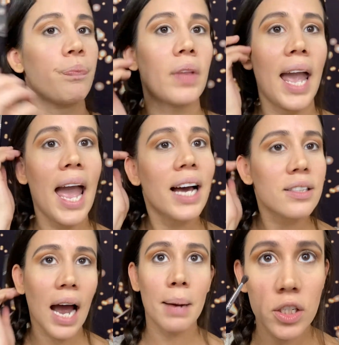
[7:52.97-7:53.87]

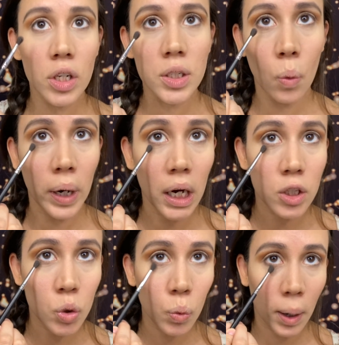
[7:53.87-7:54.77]
And I'm just going
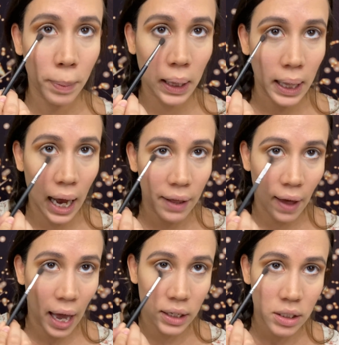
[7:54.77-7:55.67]
to apply
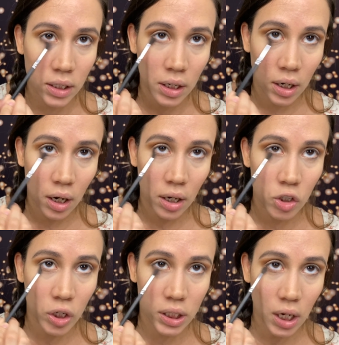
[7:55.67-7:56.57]
that
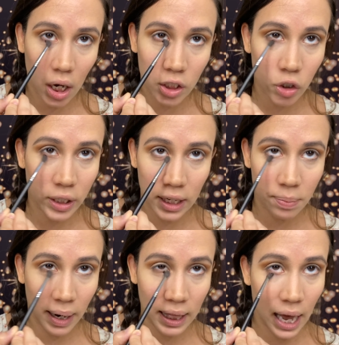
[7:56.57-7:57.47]
just
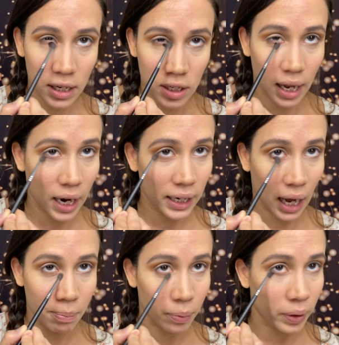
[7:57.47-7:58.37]
underneath my lash line.
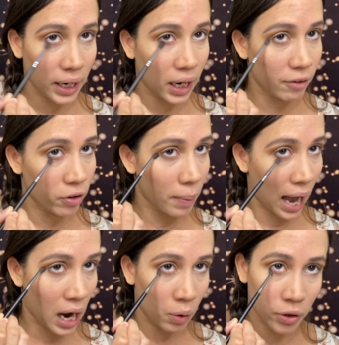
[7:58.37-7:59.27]
I'm bringing it from
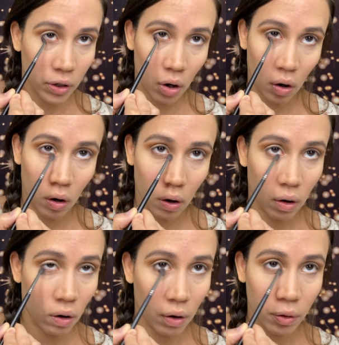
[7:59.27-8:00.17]
outer all the